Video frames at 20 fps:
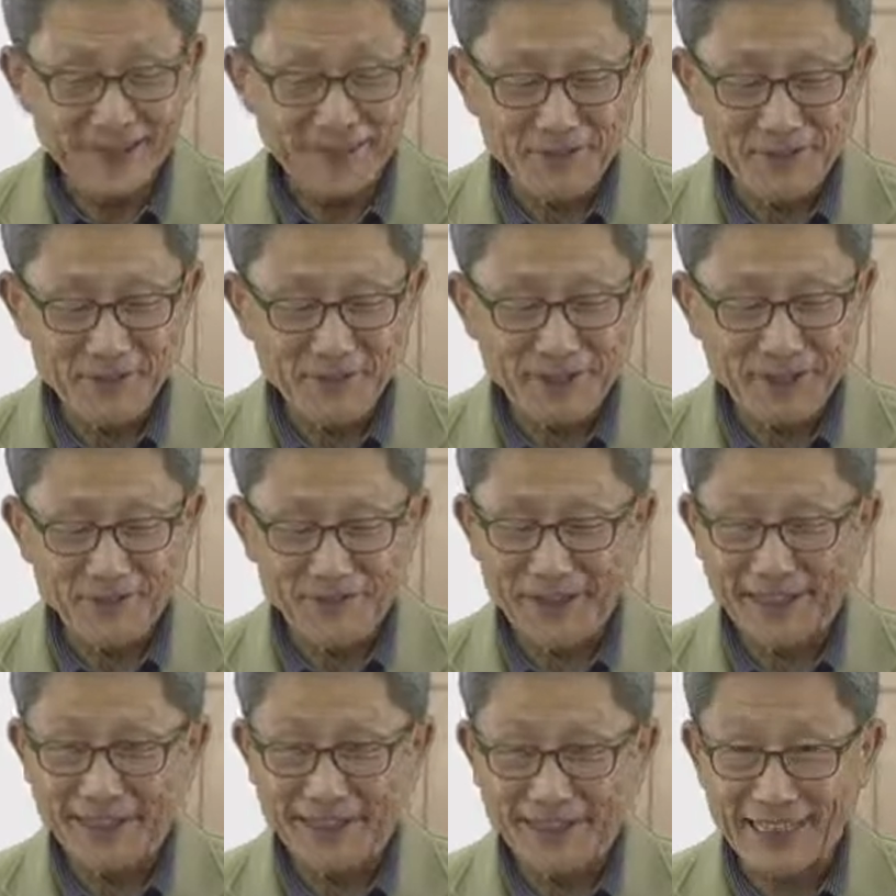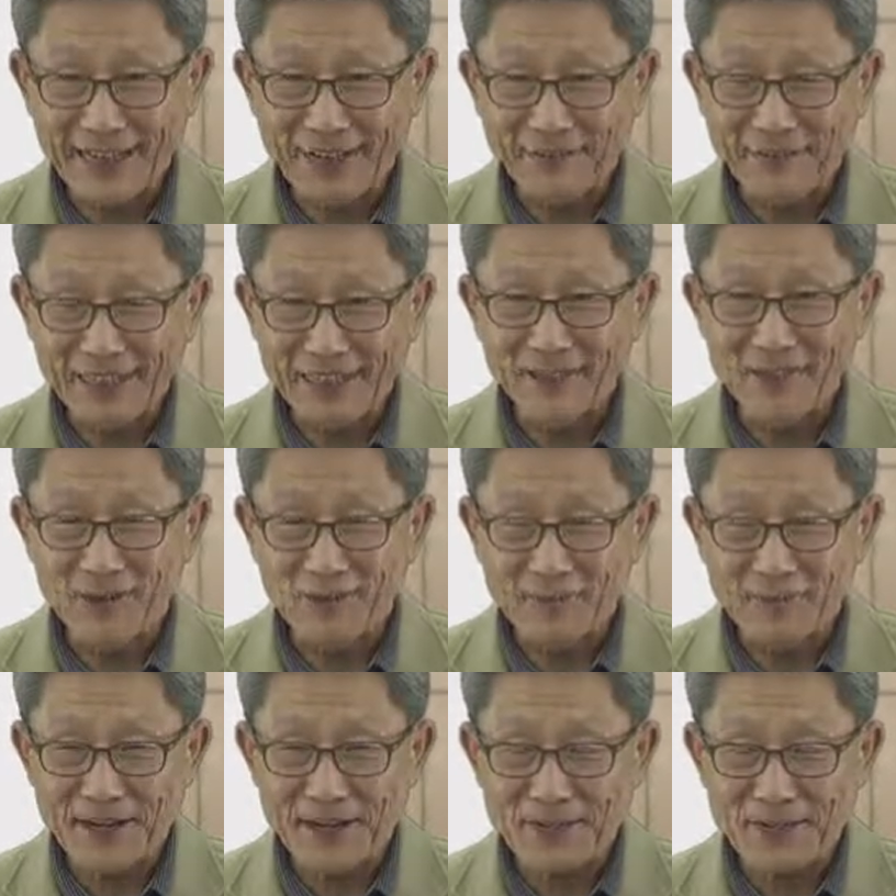you can write down the
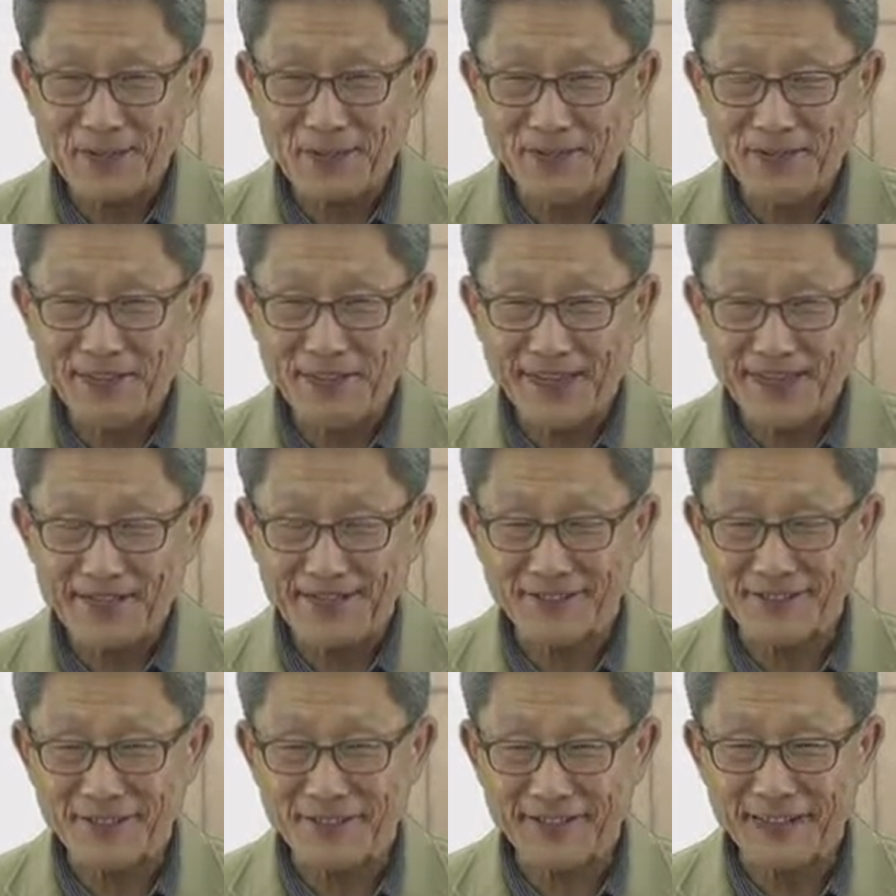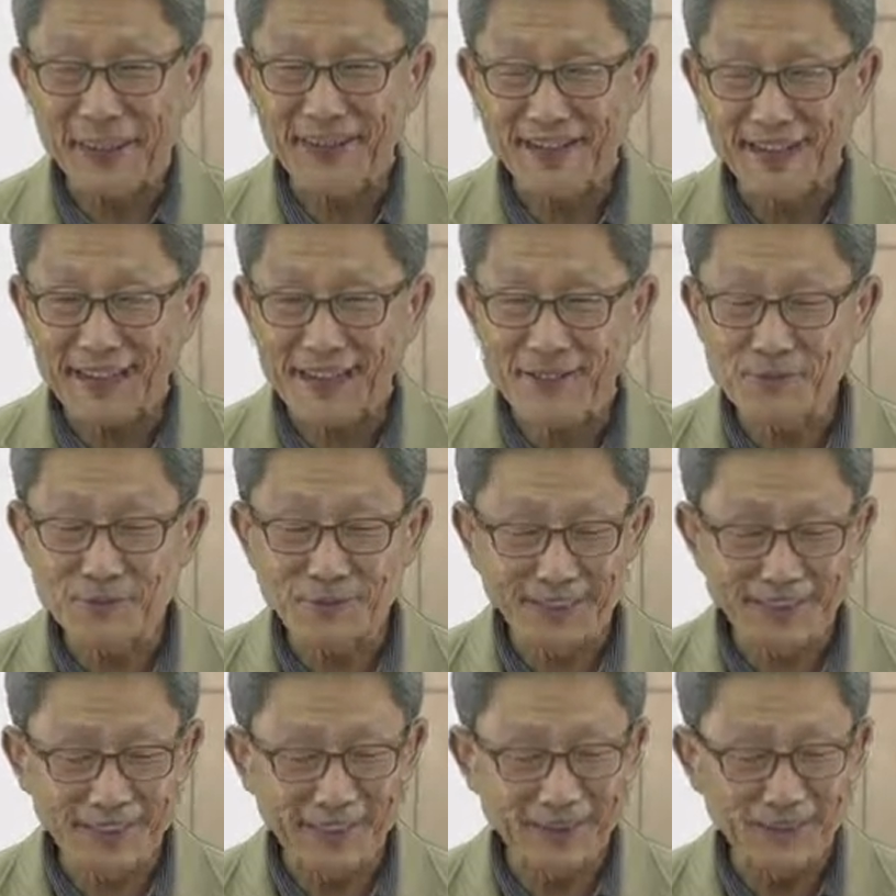incorporation reaction as we
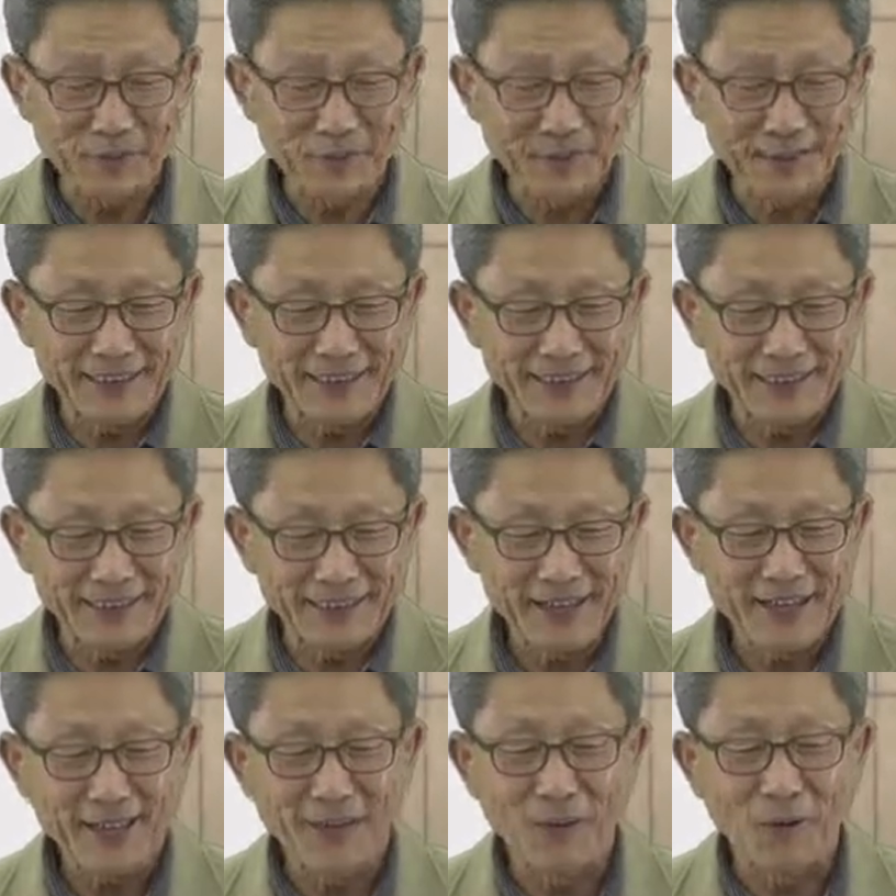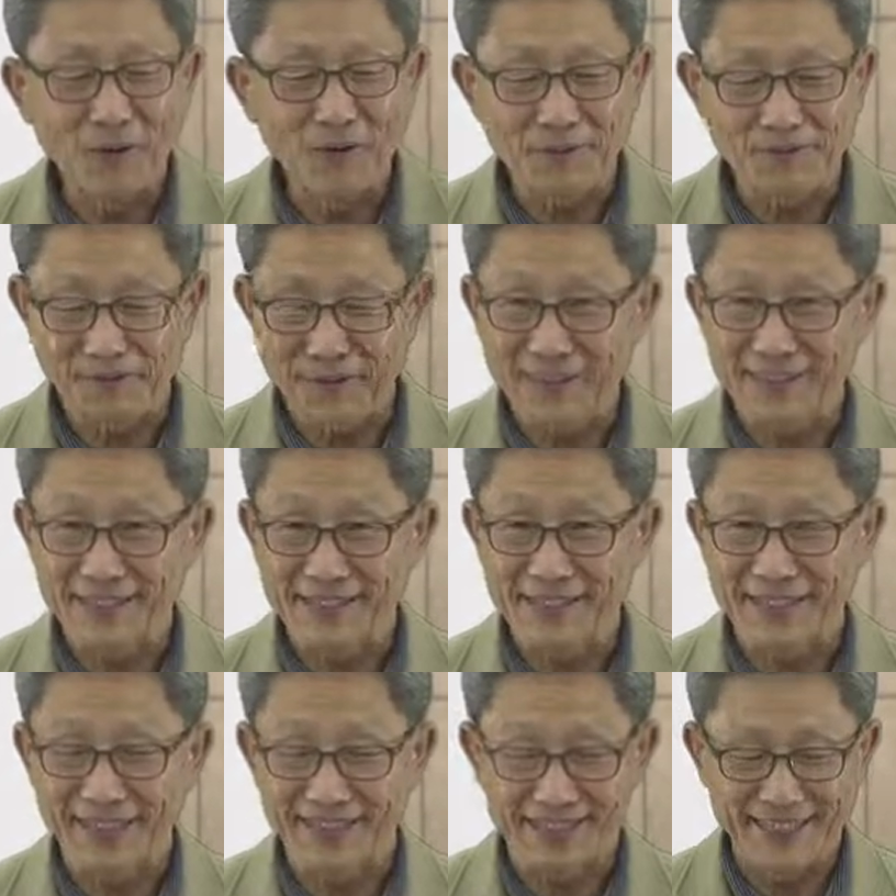did with the low valence
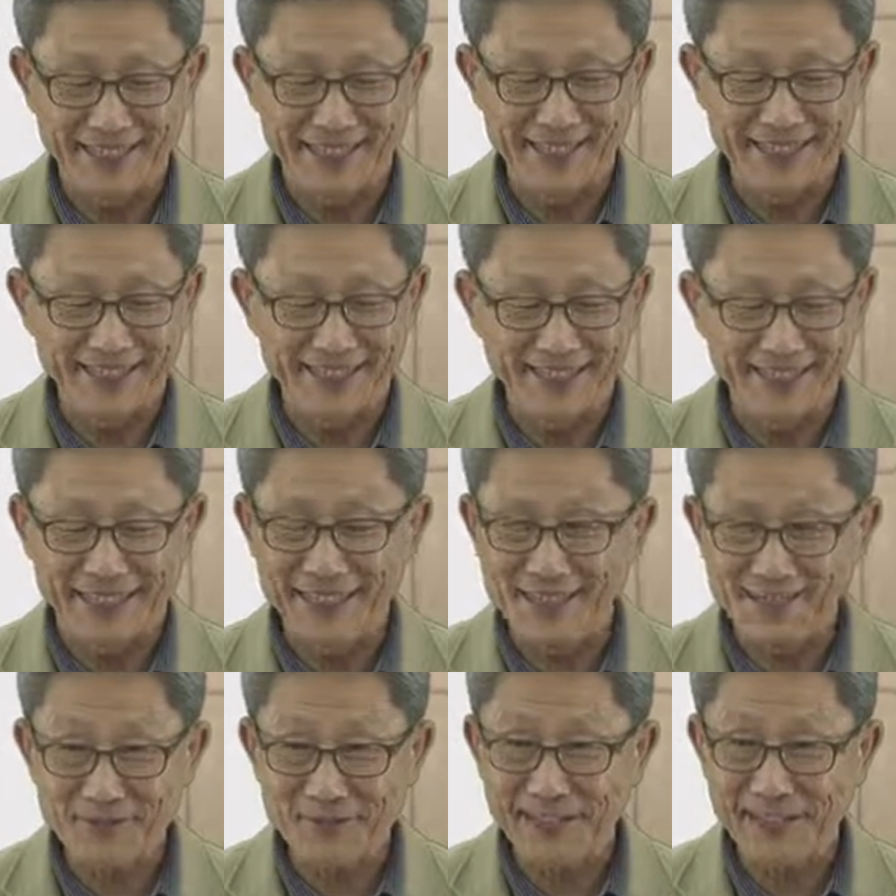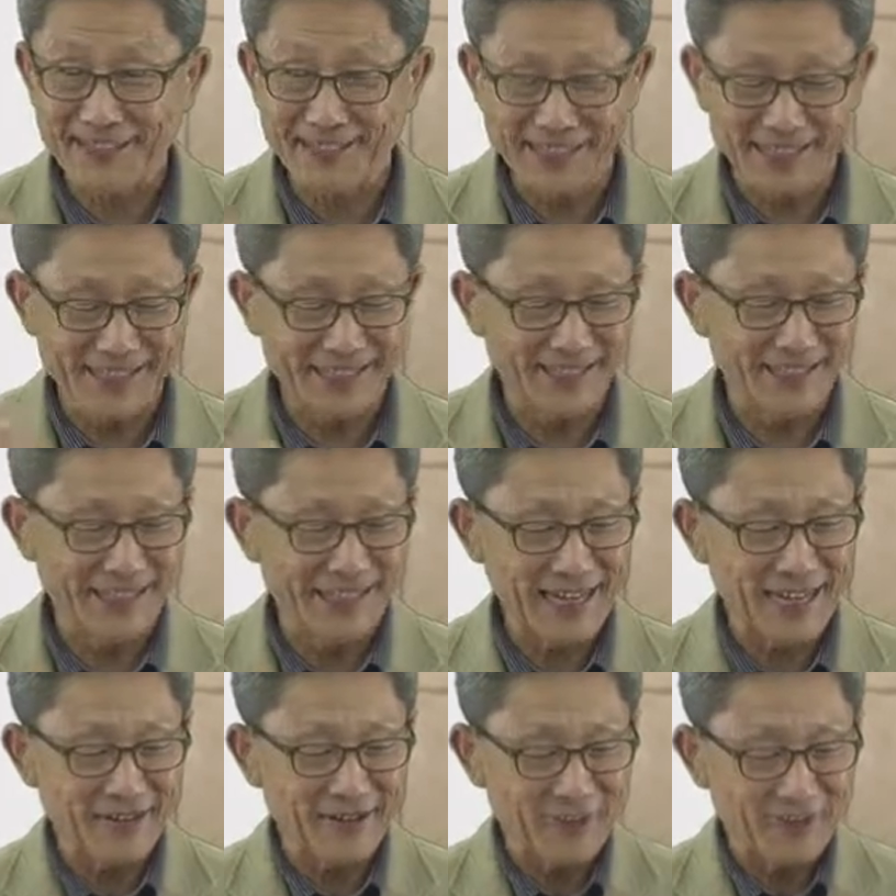case. It's quite easy.
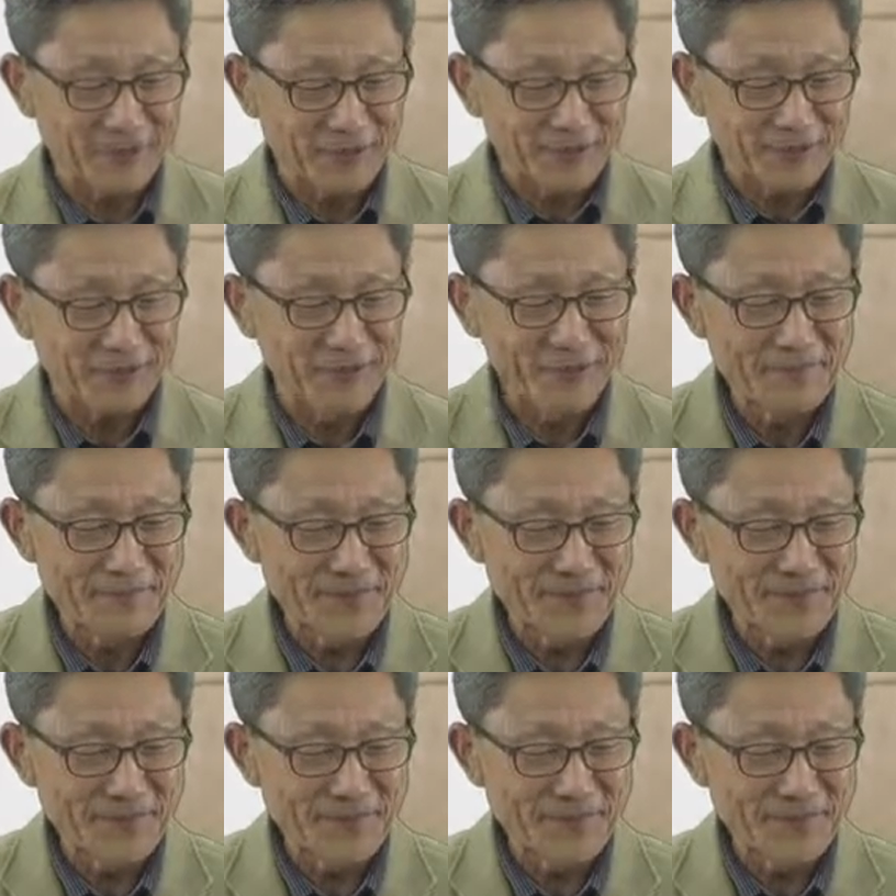Now have a look.